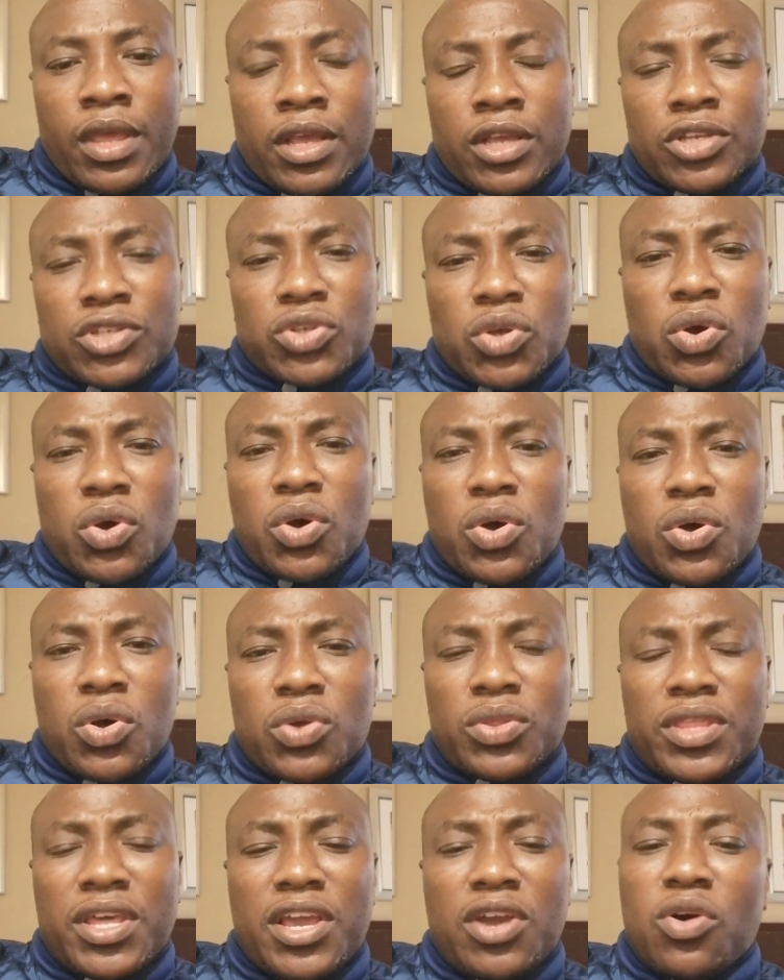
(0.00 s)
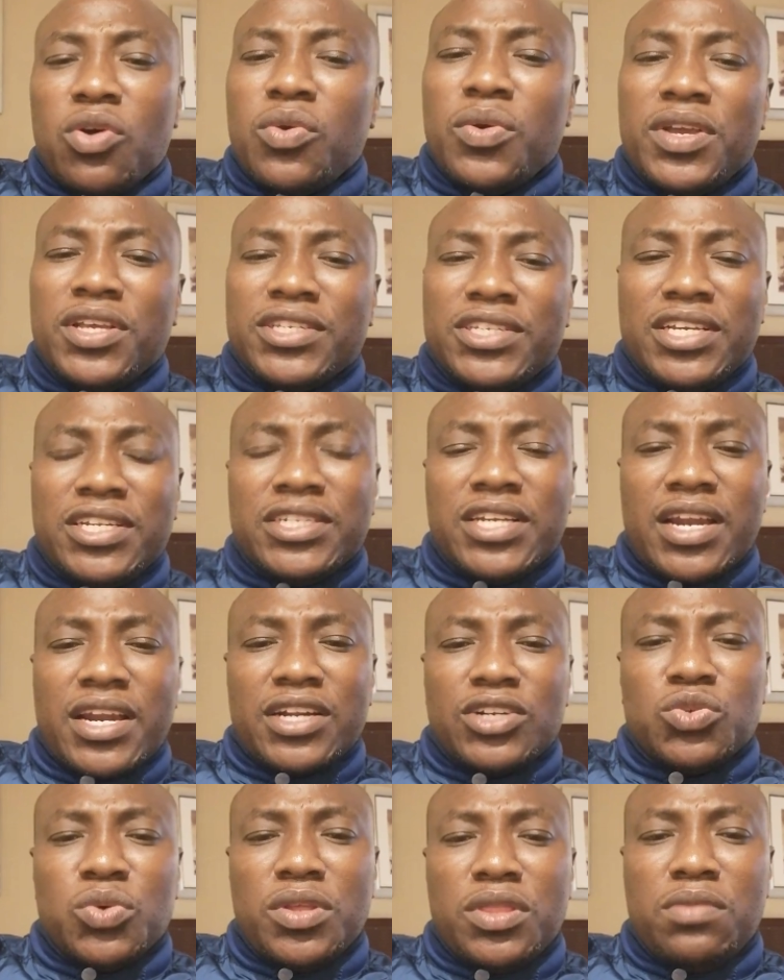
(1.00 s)
so they always
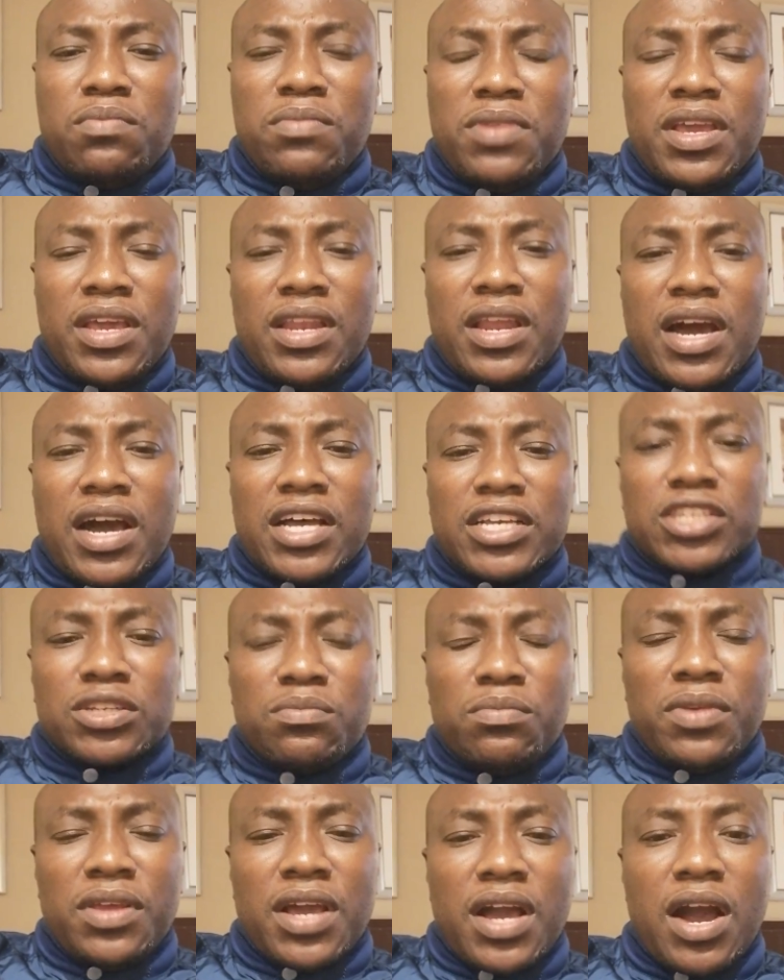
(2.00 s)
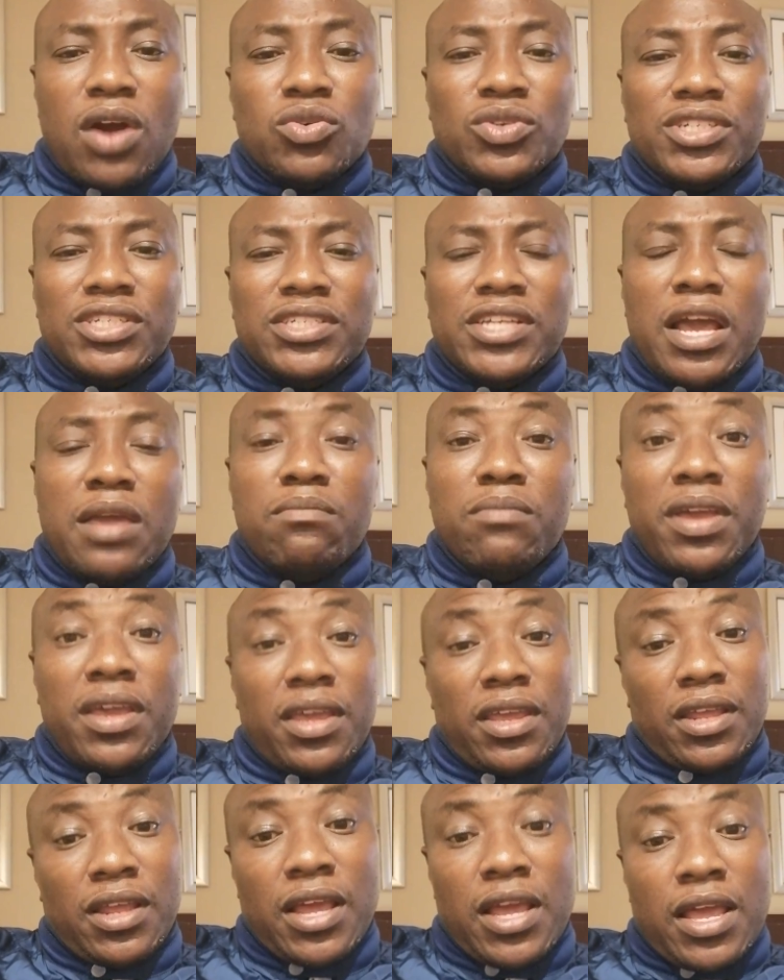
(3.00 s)
interact with me and ask me how did i
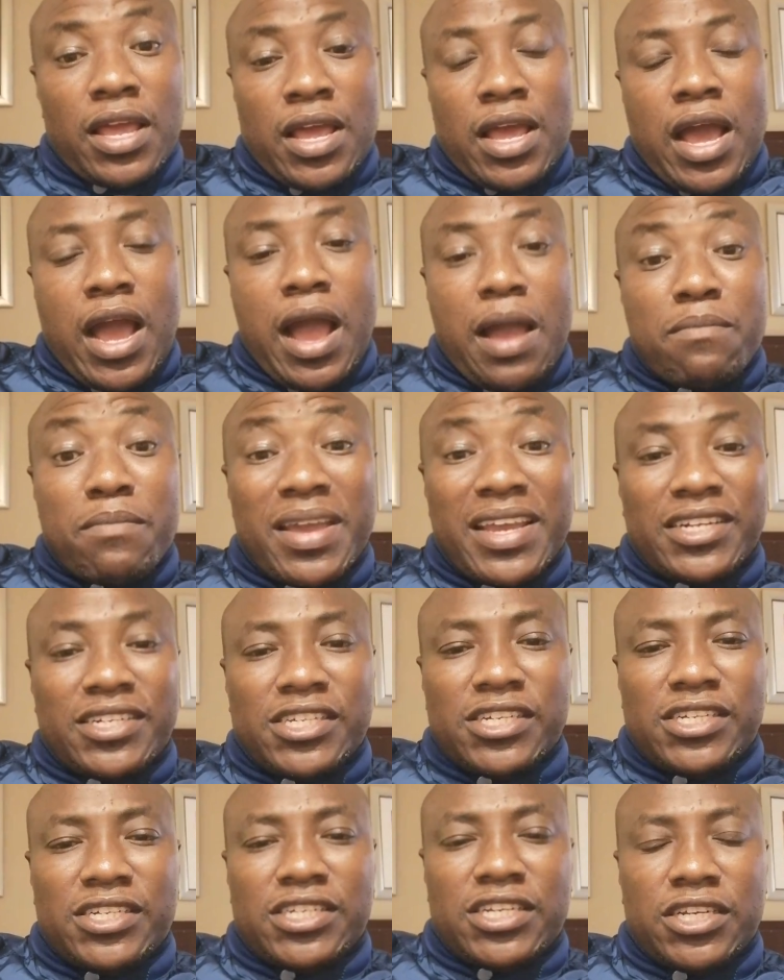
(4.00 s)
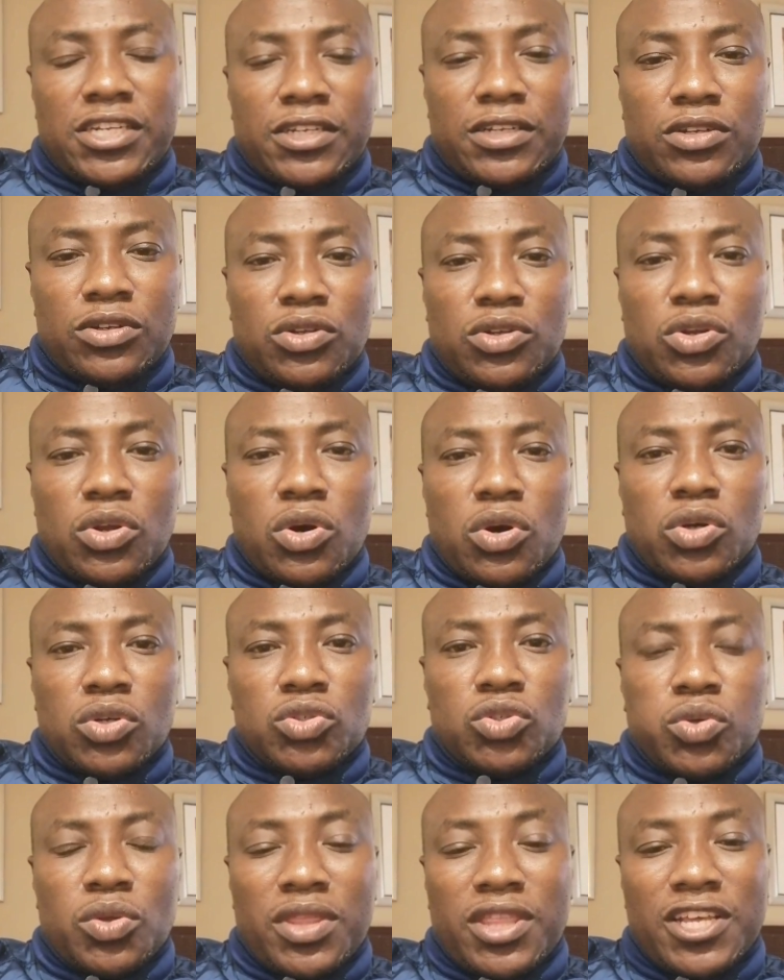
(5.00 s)
make i made it you know
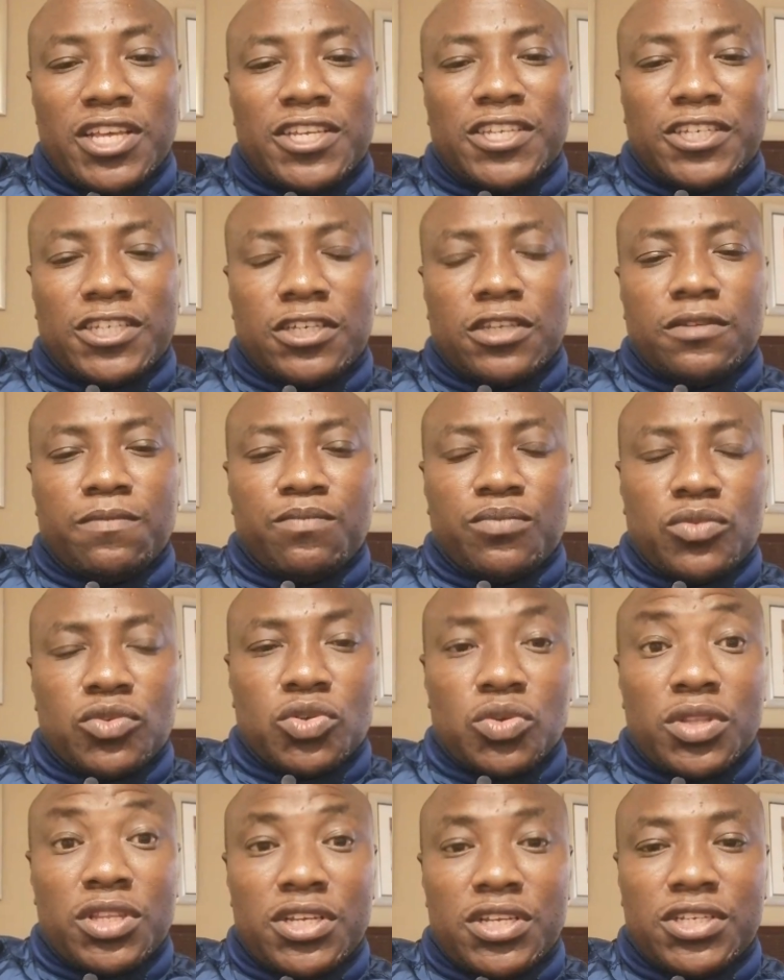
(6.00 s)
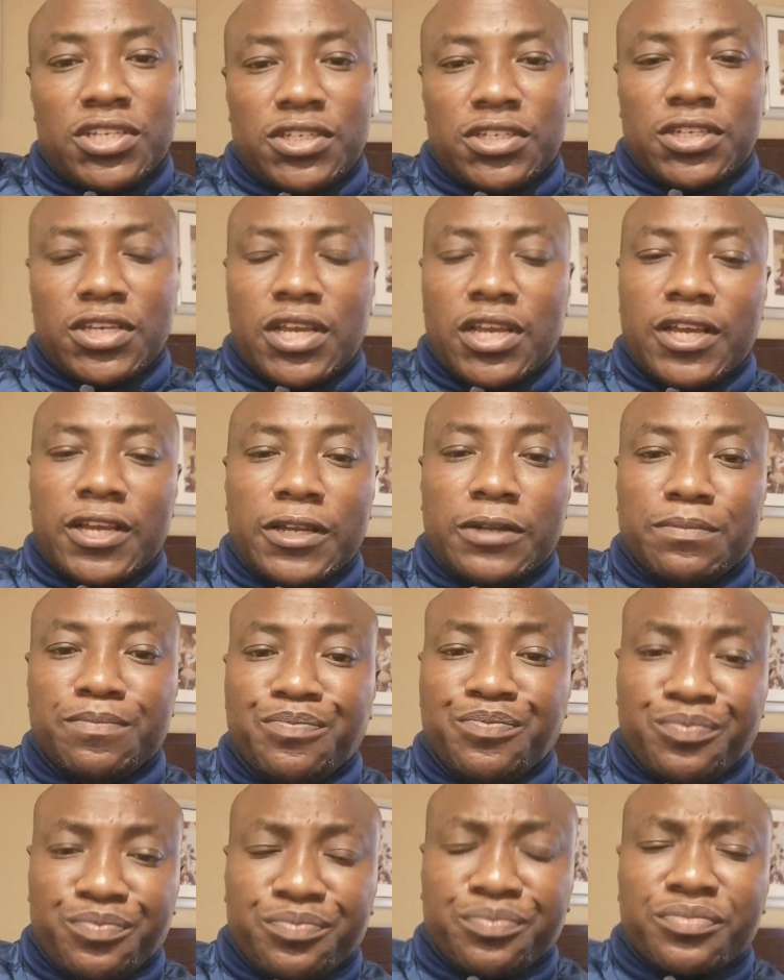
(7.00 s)
to this to this
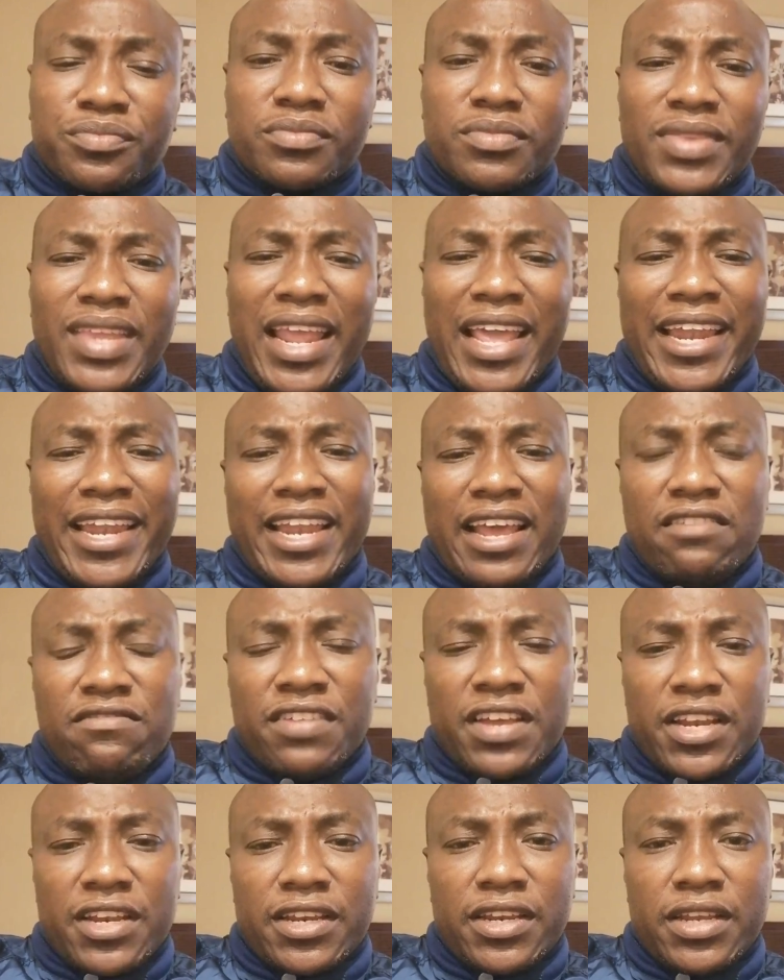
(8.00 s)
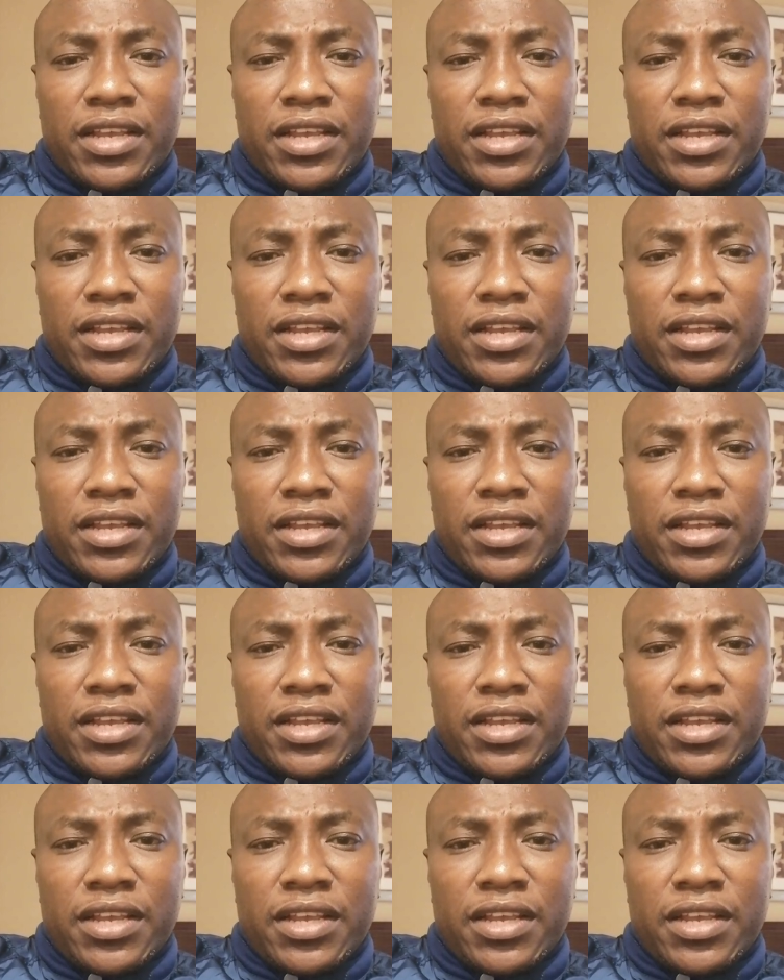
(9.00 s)
um, level